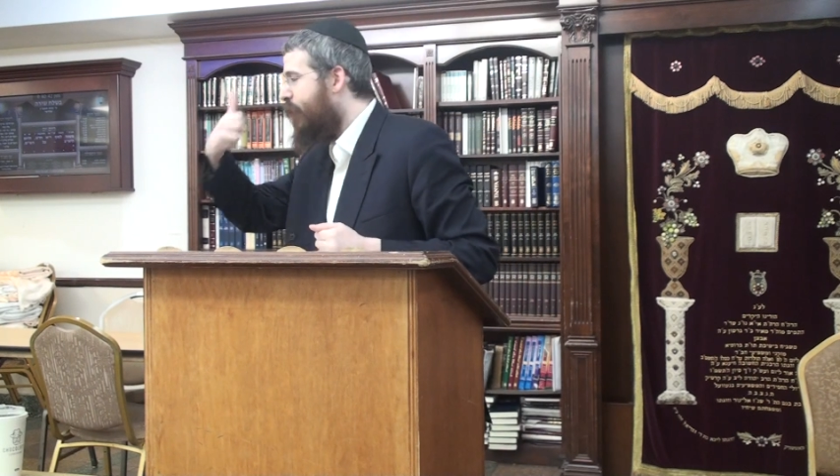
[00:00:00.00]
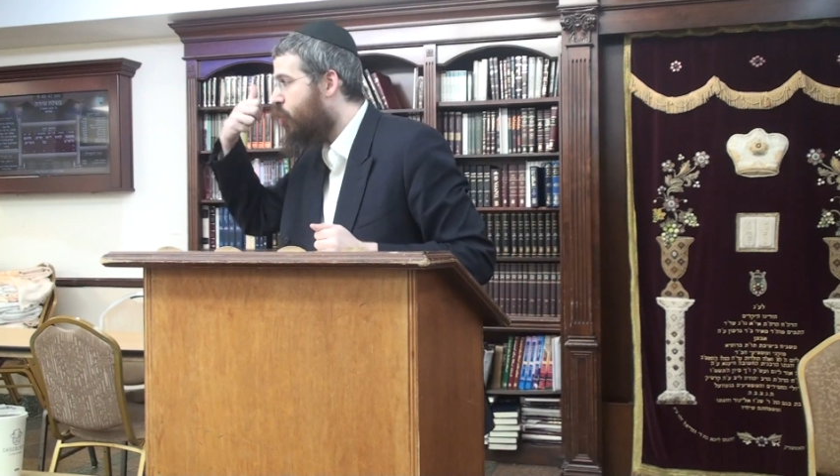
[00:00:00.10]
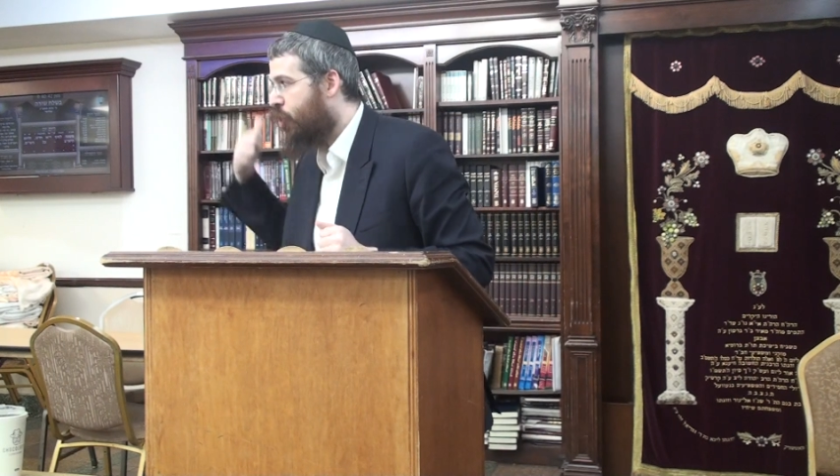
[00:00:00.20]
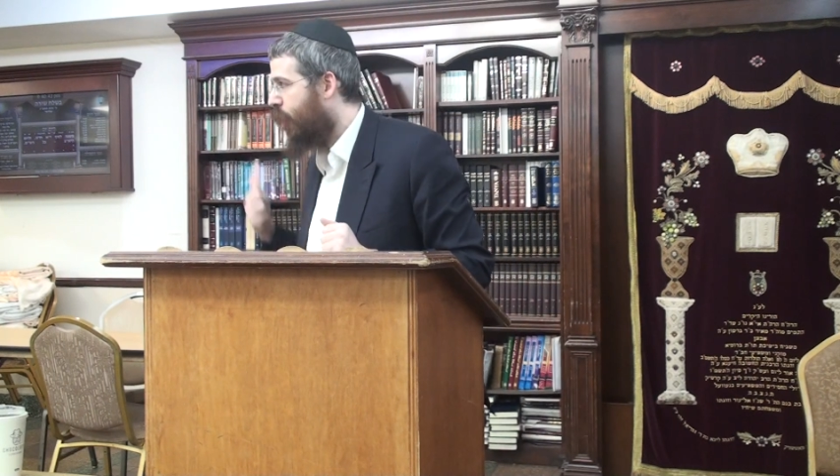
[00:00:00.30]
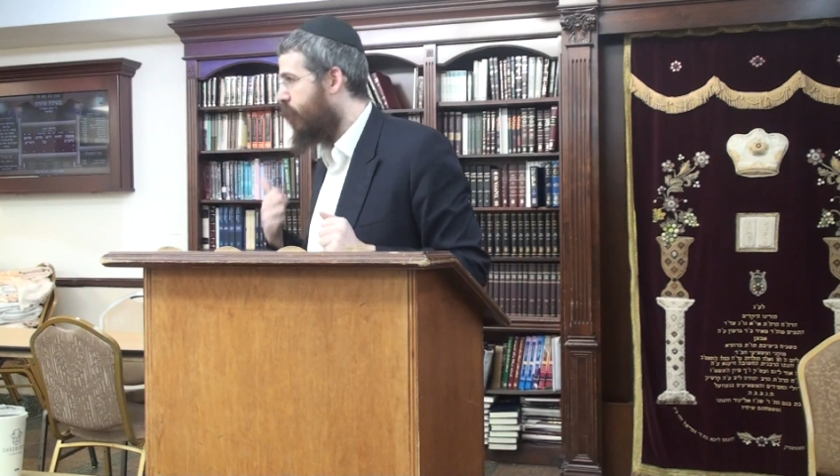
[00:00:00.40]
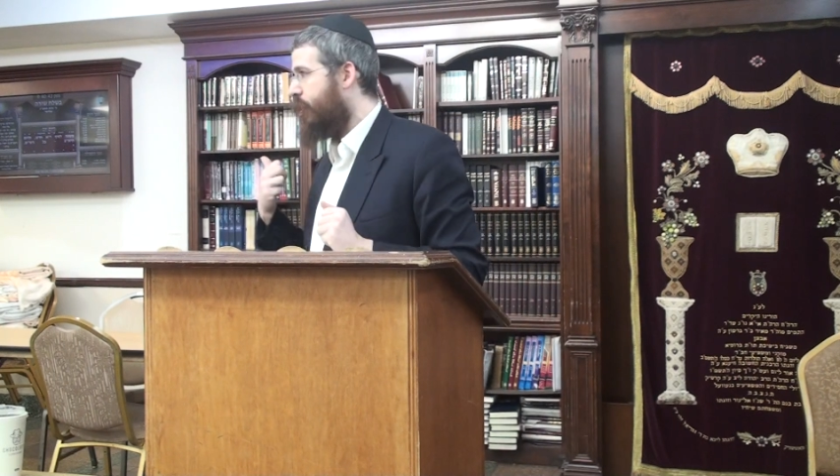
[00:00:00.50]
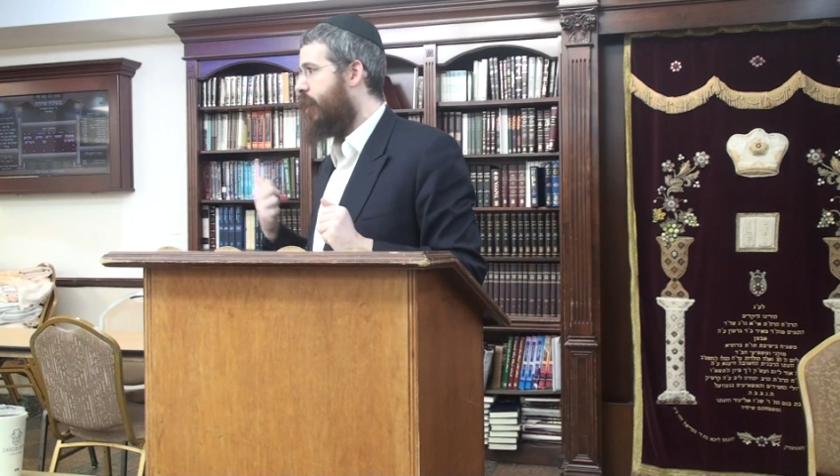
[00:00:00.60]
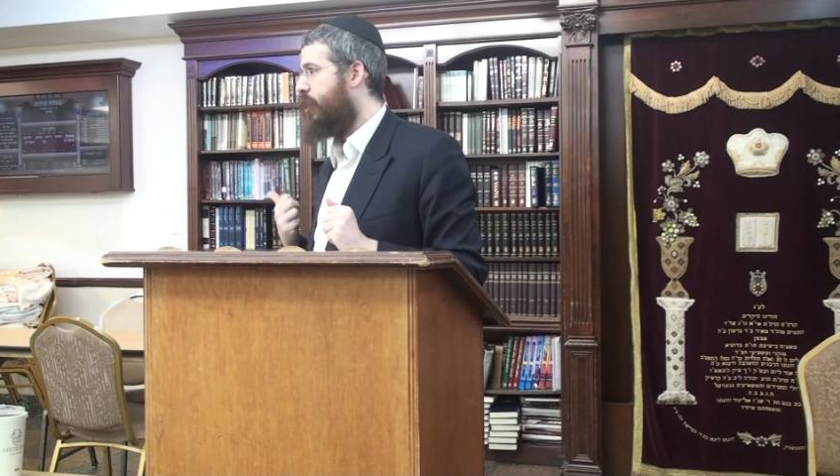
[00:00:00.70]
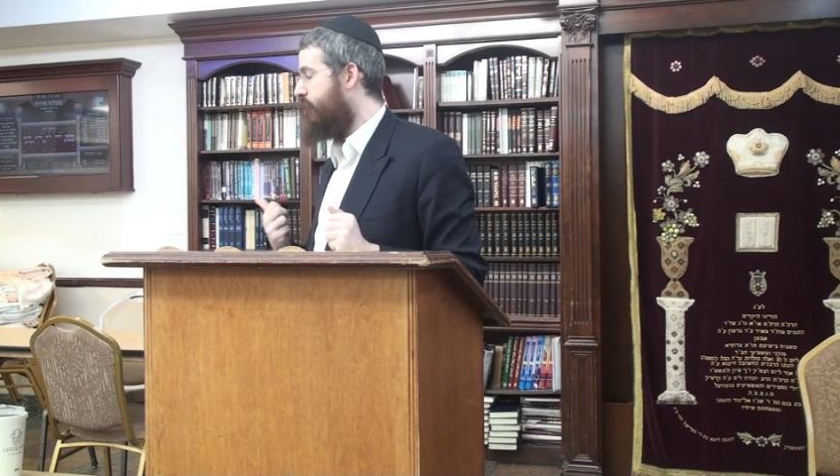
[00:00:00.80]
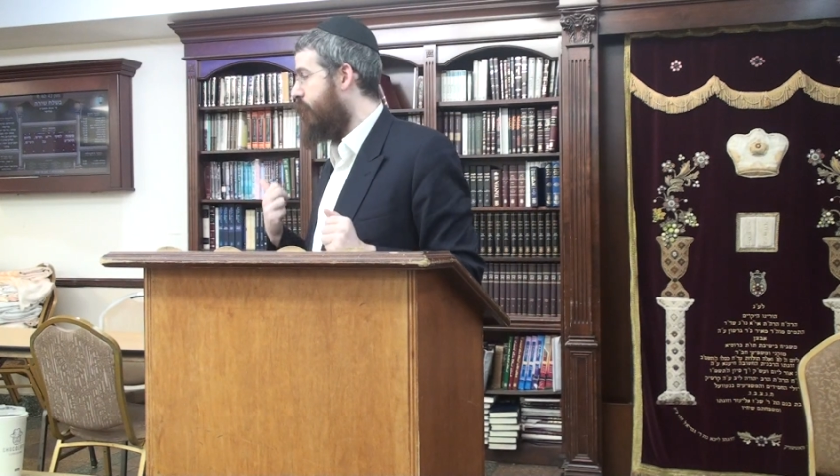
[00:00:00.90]
being shoydel
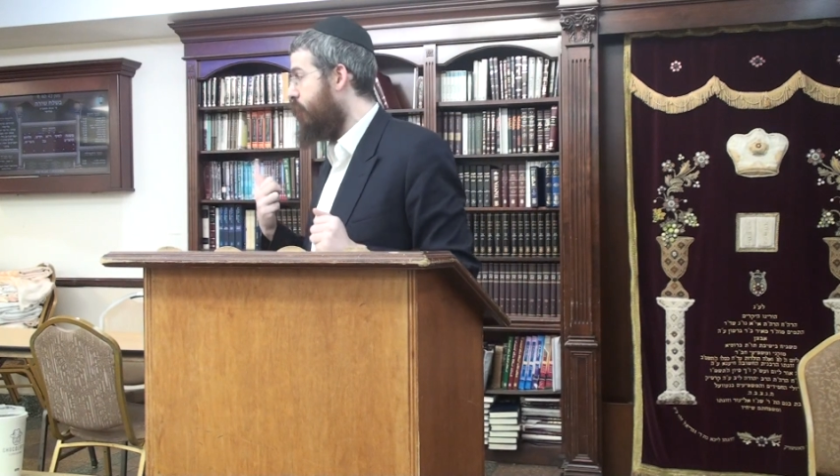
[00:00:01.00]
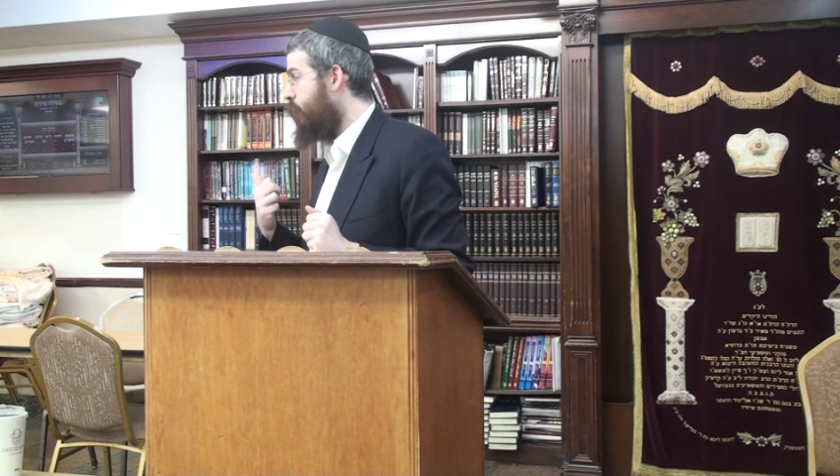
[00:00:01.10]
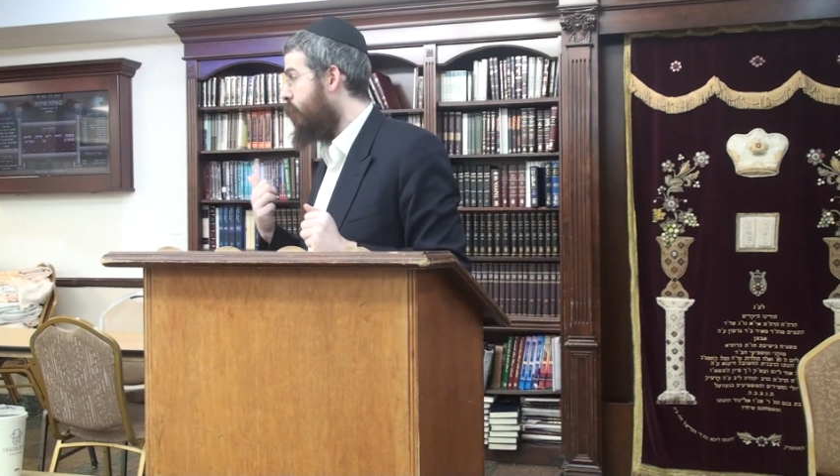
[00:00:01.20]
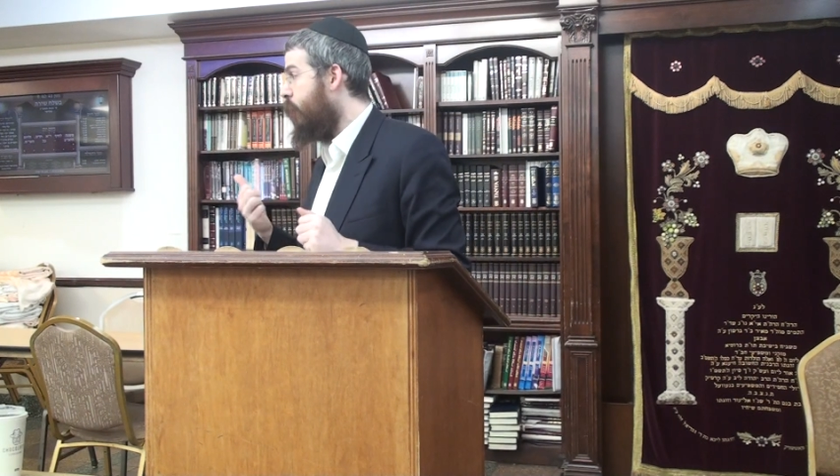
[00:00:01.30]
the other word.